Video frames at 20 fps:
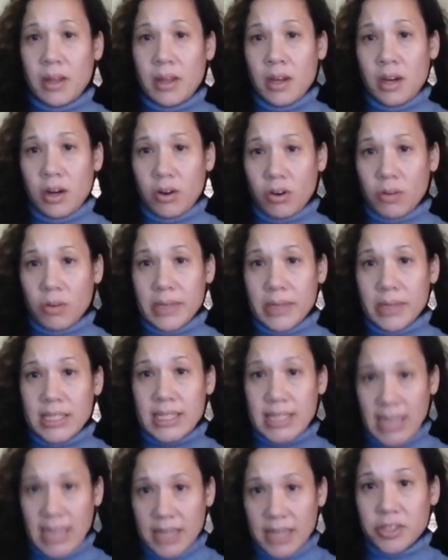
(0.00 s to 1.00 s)
urban
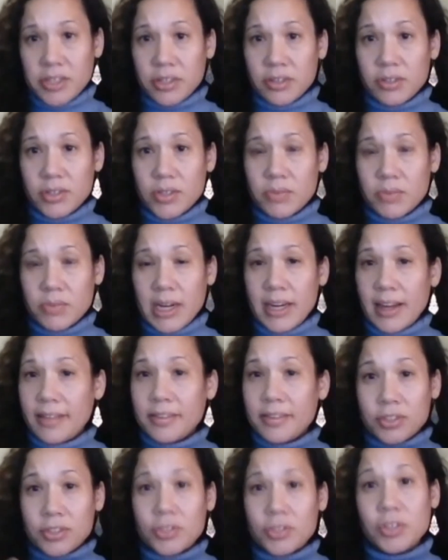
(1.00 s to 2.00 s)
centers, right? And
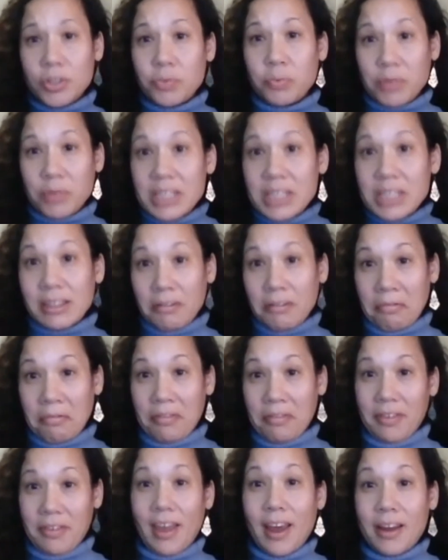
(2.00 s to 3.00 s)
there's good reason
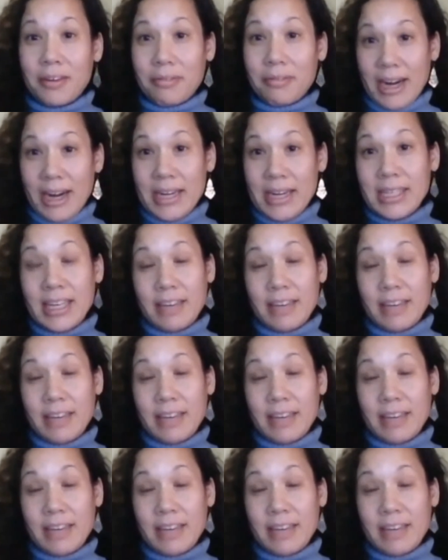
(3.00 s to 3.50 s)
for that, right?